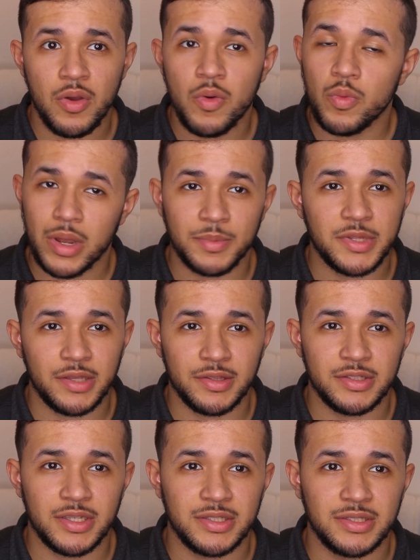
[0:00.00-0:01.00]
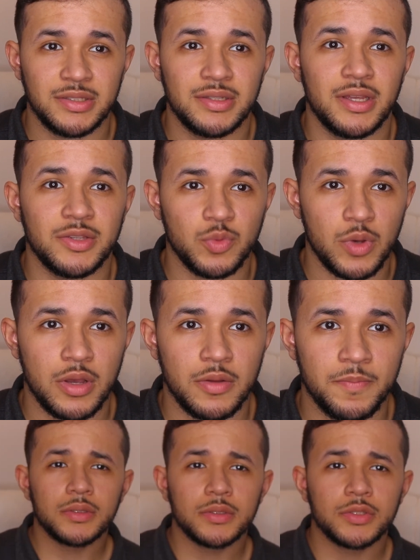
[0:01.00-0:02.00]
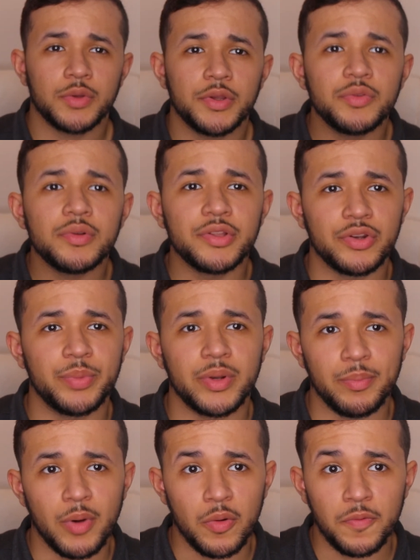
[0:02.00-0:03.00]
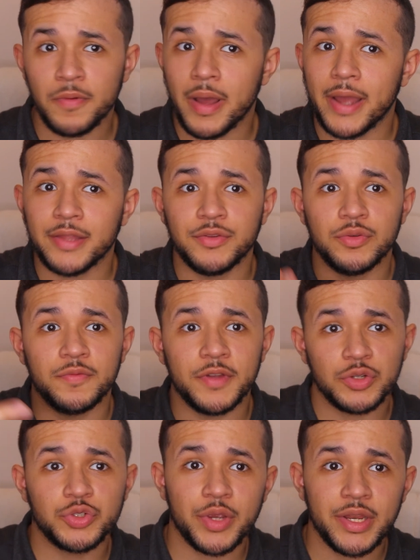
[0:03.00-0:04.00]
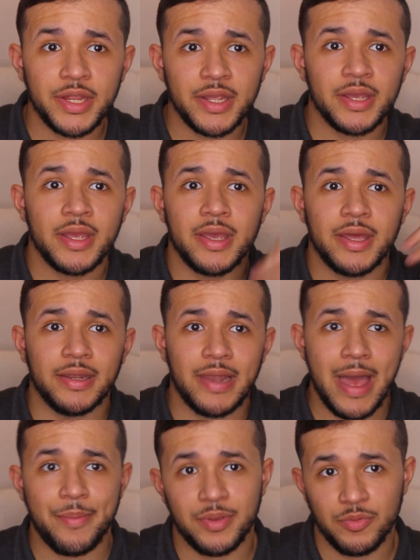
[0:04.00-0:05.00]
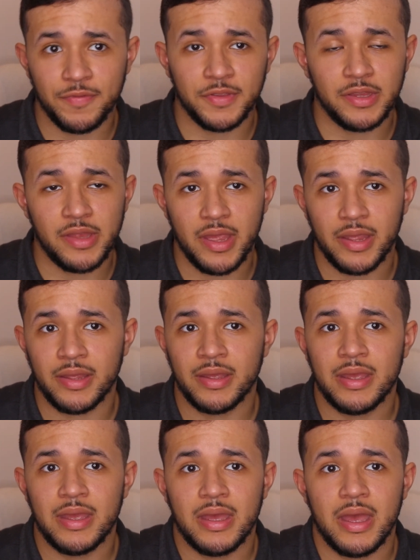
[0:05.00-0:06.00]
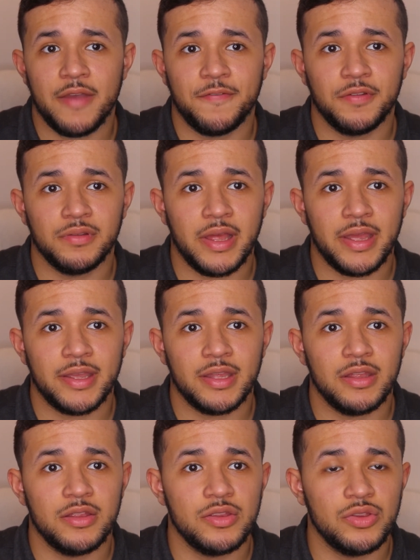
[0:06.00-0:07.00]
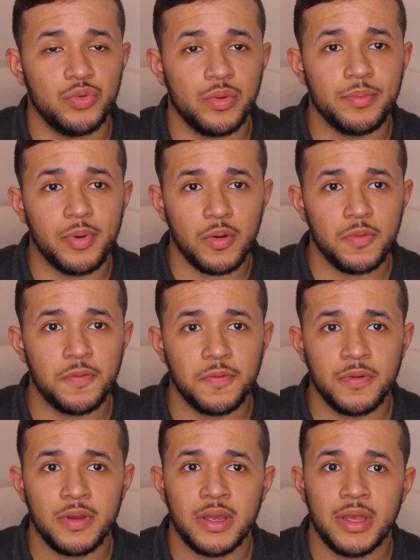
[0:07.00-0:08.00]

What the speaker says: when I'm taking the test as well. So I do a little bit of both. I do video training and labbing within the day. I feel like doing both